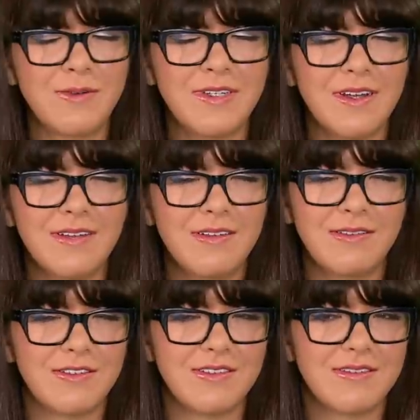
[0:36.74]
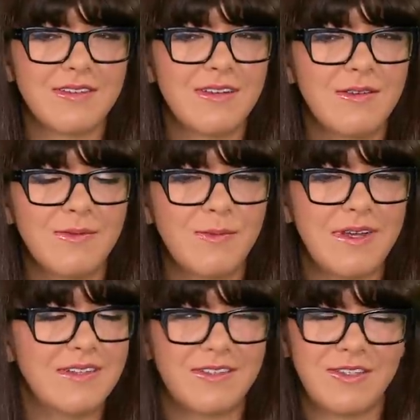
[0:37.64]
always thought it's just
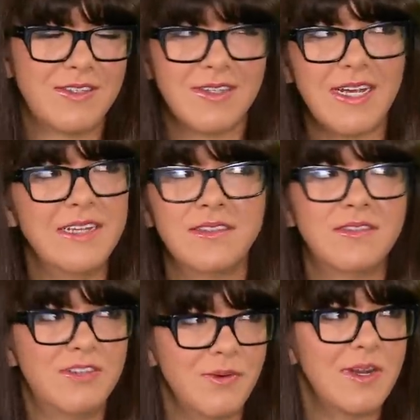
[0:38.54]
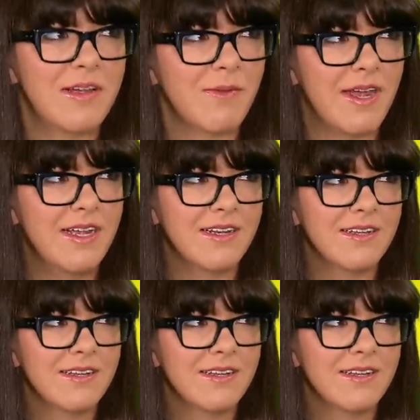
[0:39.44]
it's just kids doing it, right?